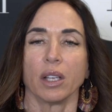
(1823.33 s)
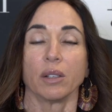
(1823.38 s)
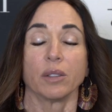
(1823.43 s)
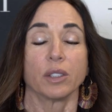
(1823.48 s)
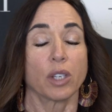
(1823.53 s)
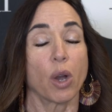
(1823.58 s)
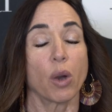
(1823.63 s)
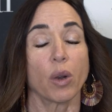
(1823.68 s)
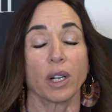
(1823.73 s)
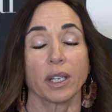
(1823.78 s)

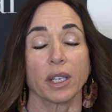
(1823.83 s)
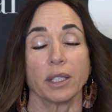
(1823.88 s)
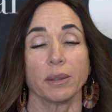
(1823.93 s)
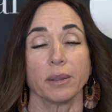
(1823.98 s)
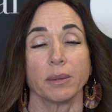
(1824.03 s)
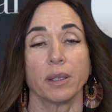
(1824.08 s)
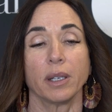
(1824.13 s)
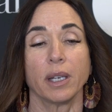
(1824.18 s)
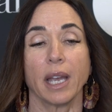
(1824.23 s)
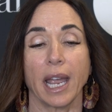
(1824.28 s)

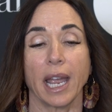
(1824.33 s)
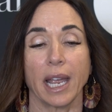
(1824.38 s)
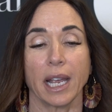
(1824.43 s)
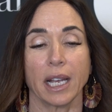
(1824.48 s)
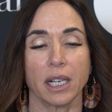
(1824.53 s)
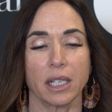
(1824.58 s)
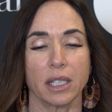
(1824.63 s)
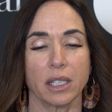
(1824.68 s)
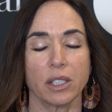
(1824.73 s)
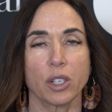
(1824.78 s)
Totally.
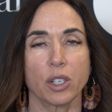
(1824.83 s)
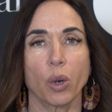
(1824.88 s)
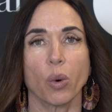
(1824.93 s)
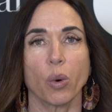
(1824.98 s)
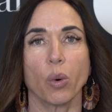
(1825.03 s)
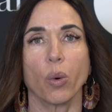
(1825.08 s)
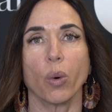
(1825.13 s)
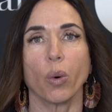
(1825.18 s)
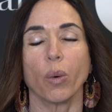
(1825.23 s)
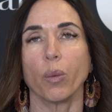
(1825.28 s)
And
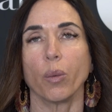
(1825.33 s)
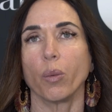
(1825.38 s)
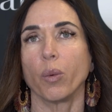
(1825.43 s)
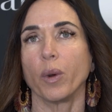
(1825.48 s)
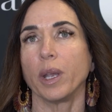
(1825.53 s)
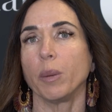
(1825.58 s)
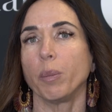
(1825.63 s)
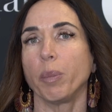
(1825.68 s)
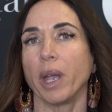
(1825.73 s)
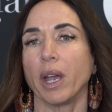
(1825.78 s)

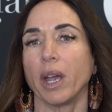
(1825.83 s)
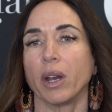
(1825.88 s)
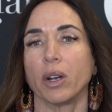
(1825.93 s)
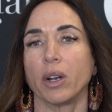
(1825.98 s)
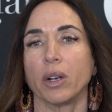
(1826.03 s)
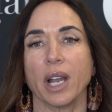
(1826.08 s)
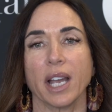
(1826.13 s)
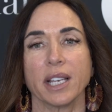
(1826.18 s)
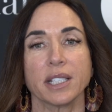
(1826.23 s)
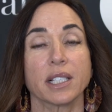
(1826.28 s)
we pair
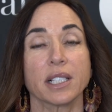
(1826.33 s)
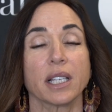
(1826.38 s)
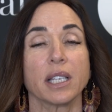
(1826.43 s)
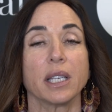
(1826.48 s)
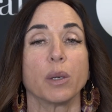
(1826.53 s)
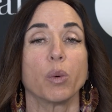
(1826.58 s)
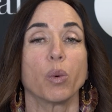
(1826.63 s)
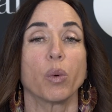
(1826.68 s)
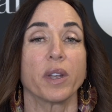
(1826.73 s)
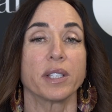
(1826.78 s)

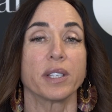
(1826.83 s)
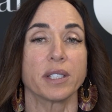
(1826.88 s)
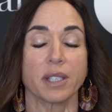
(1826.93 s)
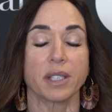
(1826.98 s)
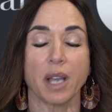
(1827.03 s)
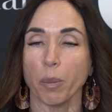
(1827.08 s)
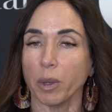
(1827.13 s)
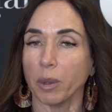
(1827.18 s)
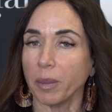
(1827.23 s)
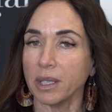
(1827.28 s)
nicely with
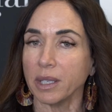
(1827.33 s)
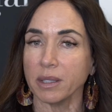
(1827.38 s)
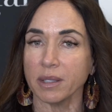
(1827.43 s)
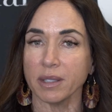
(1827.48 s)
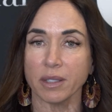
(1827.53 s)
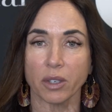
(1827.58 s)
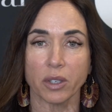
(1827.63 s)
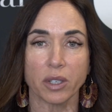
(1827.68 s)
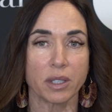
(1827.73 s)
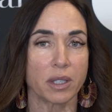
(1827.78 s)
supplements.
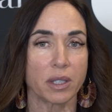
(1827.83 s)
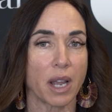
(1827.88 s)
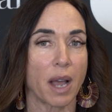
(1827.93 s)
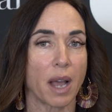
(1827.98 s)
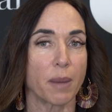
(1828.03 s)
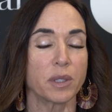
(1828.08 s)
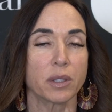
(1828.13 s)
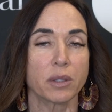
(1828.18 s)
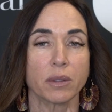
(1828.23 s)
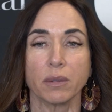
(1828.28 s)
There's
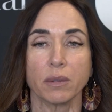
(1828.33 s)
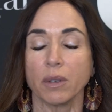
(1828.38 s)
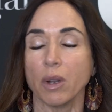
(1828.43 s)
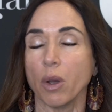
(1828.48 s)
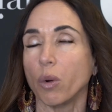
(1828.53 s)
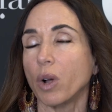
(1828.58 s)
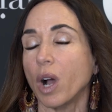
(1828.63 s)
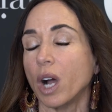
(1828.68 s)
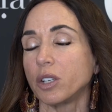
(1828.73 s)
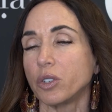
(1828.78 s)
no
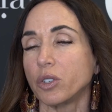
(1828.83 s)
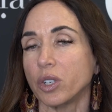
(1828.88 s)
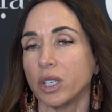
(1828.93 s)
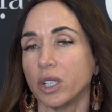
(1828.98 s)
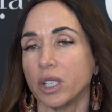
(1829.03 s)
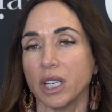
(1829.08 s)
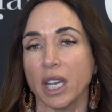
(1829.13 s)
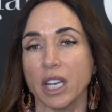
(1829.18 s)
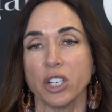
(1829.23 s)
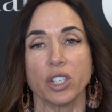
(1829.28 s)

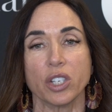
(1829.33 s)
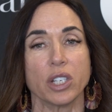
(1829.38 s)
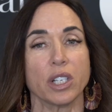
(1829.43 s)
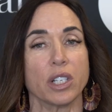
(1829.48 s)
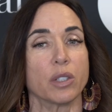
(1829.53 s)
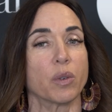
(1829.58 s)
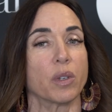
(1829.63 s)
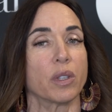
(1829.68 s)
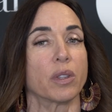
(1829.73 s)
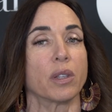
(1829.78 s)

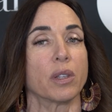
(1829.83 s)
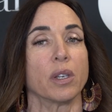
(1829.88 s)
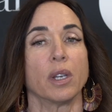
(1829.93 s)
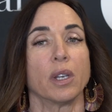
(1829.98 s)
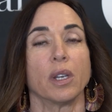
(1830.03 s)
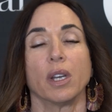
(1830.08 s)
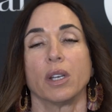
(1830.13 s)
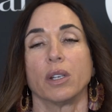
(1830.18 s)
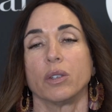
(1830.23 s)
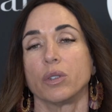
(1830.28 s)
contraindications with
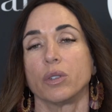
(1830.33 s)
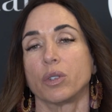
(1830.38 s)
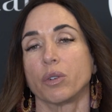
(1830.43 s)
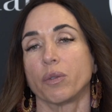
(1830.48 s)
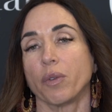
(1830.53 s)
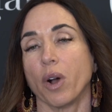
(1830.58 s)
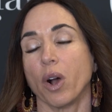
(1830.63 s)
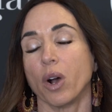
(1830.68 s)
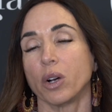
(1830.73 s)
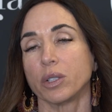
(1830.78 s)

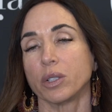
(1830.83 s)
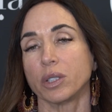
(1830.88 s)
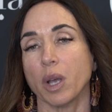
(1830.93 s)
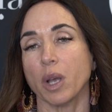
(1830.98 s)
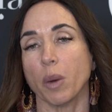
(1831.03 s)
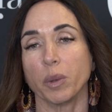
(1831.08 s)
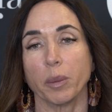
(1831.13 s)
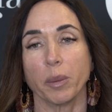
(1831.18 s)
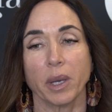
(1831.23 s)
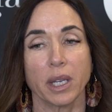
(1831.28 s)
Nutrafol
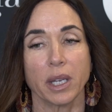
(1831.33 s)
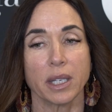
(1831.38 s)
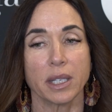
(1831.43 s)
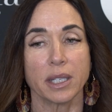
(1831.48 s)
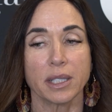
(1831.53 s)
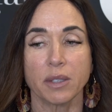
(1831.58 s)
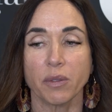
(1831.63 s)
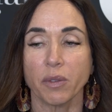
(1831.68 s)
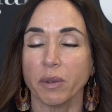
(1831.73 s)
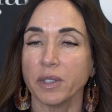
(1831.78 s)

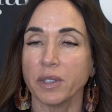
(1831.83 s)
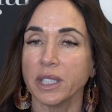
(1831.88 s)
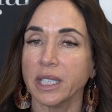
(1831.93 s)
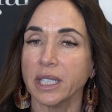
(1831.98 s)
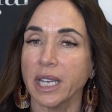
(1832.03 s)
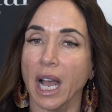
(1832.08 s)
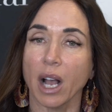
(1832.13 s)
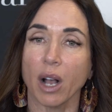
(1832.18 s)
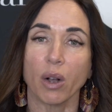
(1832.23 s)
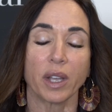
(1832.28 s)
supplements,
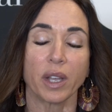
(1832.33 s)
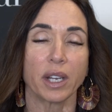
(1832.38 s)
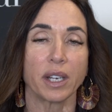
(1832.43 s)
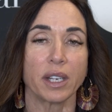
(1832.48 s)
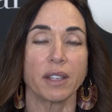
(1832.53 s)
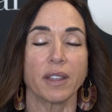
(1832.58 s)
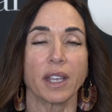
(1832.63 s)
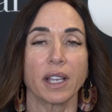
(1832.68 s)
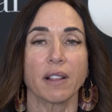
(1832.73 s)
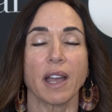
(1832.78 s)
Viviscal,
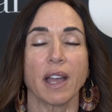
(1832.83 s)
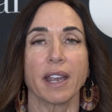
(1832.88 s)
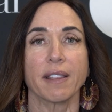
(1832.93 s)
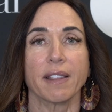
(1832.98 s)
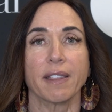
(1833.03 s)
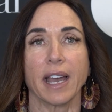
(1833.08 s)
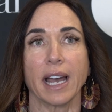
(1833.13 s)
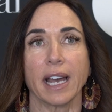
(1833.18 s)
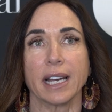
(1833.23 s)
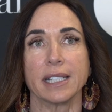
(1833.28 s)
anything like
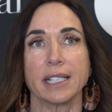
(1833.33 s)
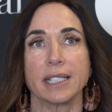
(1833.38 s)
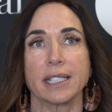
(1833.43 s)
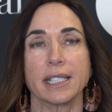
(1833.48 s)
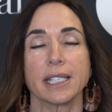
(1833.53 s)
that.